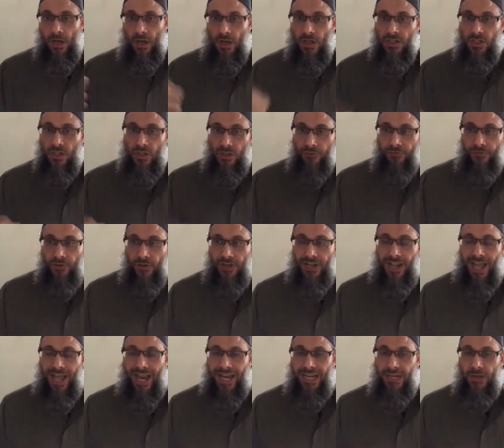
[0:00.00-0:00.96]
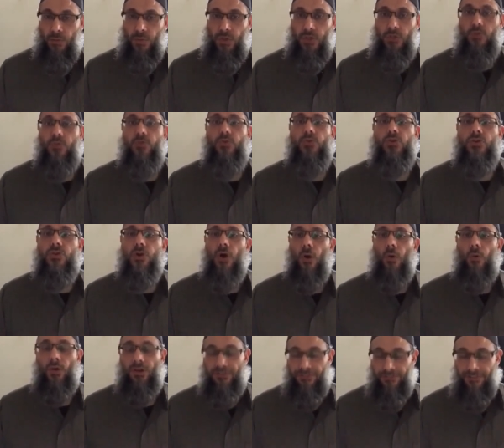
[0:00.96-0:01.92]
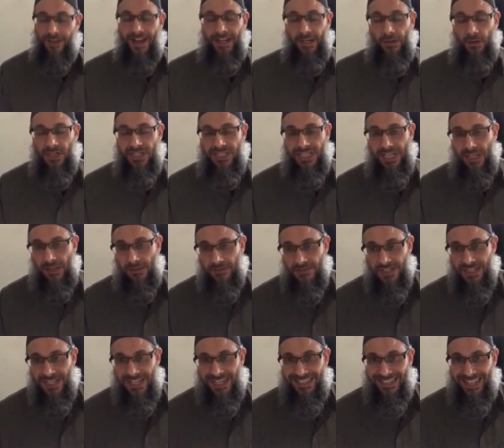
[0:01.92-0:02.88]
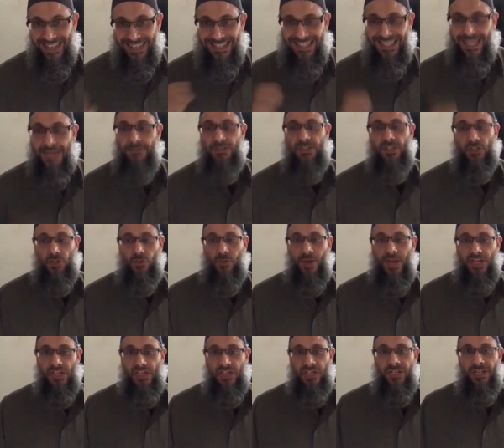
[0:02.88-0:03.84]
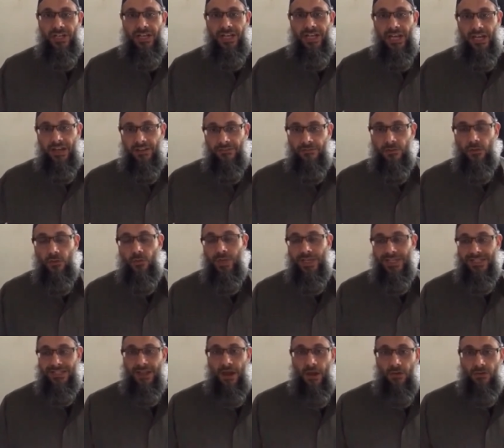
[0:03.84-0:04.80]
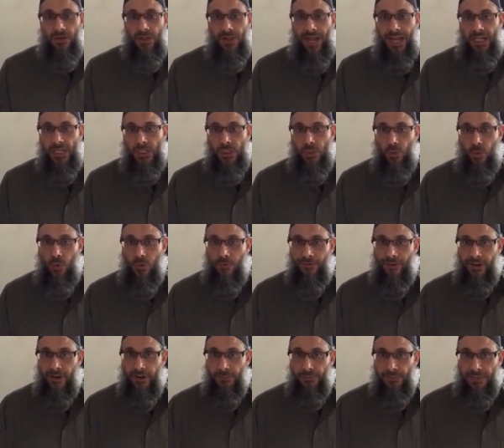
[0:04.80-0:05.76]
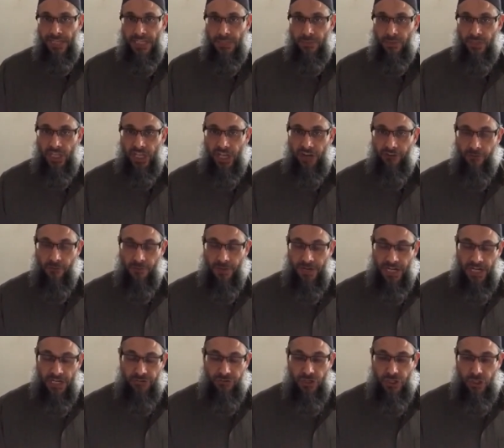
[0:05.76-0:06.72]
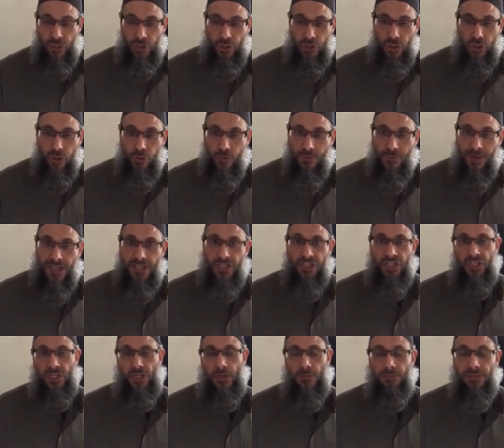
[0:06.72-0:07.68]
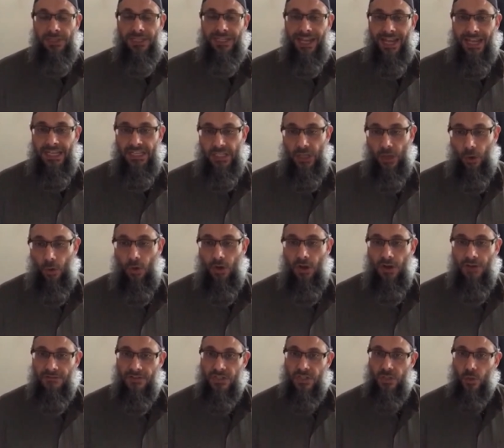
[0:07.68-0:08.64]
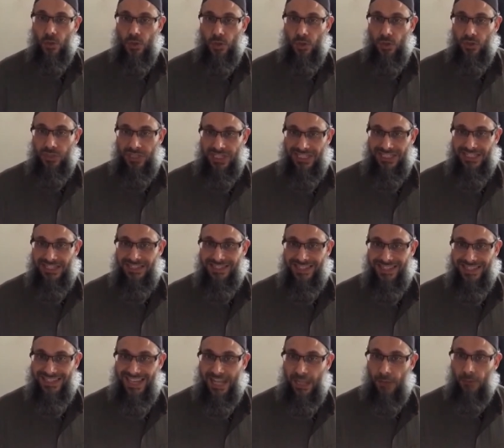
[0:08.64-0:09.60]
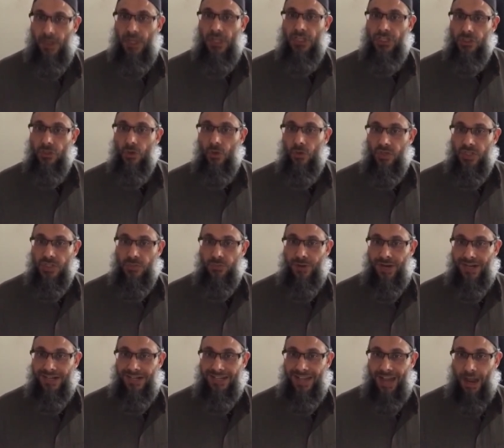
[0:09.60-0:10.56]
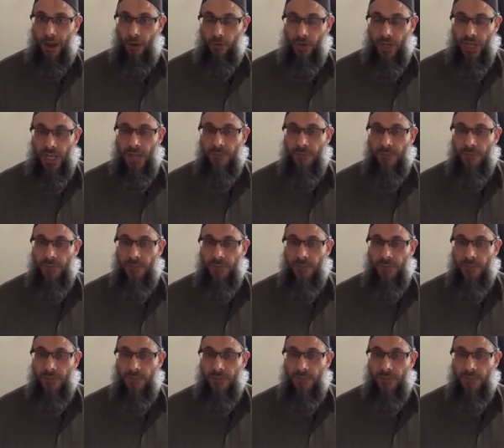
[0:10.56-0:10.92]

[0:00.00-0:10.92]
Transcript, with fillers: Us on the front line, we do not want to find ourselves in that same situation in a few weeks down the line. So we were very pleased when the government introduced new measures a couple of days ago for social distancing to help slow the spread down.